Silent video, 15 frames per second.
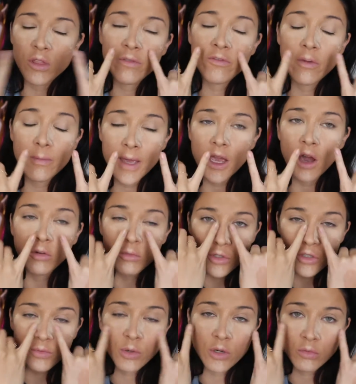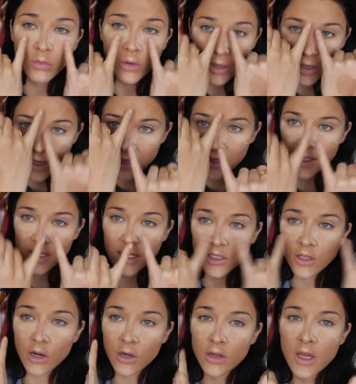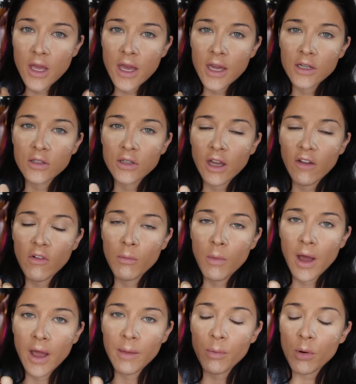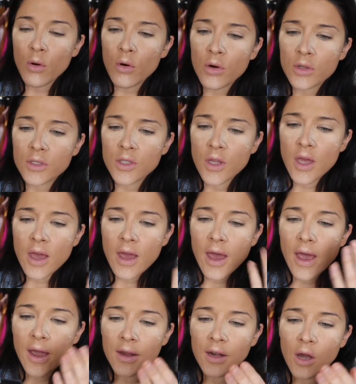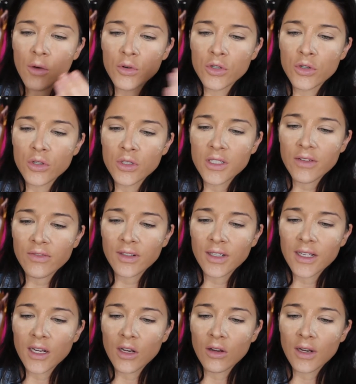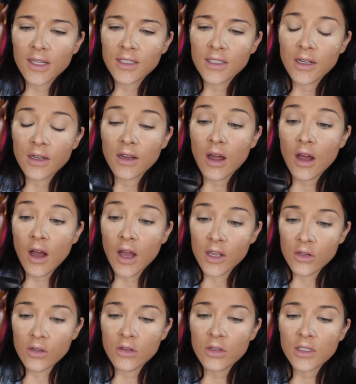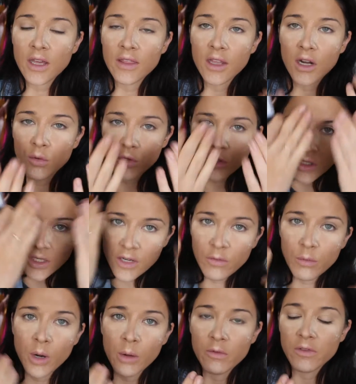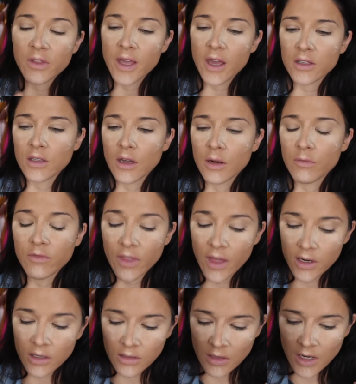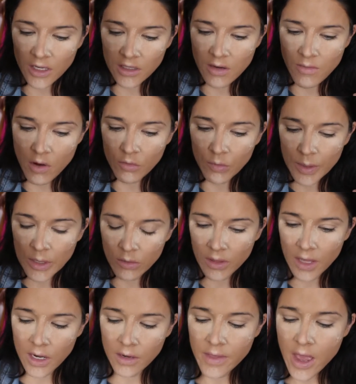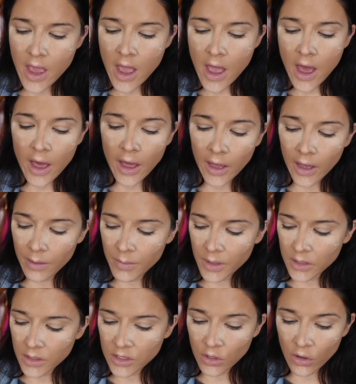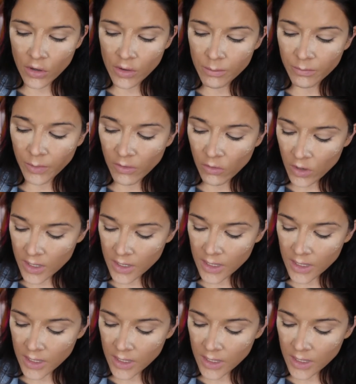for me, I would just put it in the T-zone to cover my pores, and I would use definitely a lot less than I used, and then I would use a different primer for the outside for that. So next time I will be doing that. So before